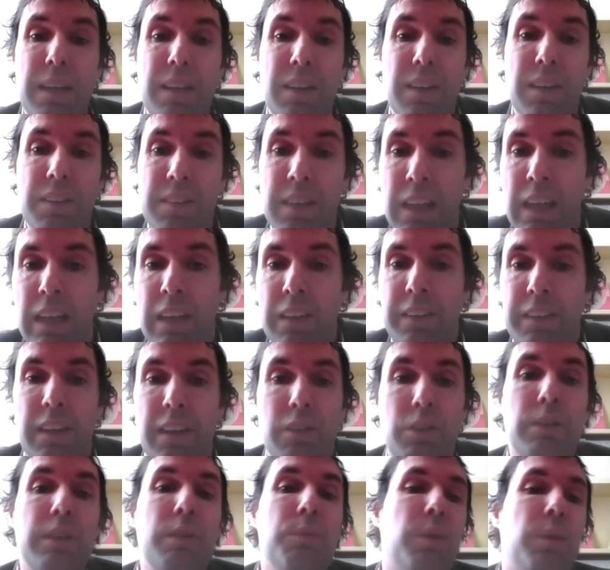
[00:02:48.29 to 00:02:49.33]
because
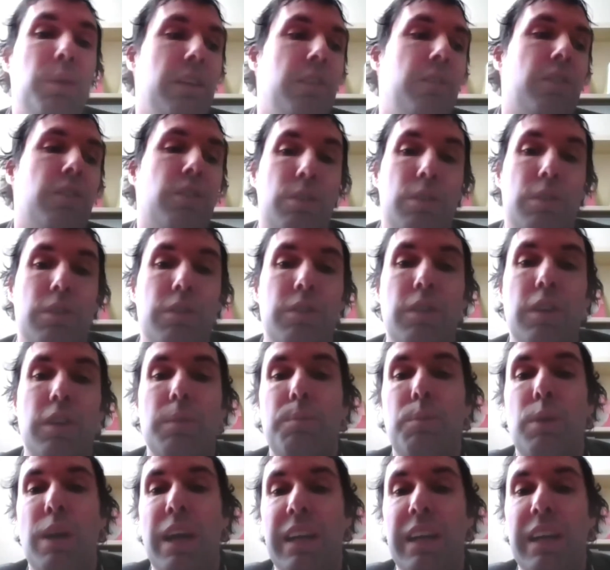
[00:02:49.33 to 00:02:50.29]
not only would it serve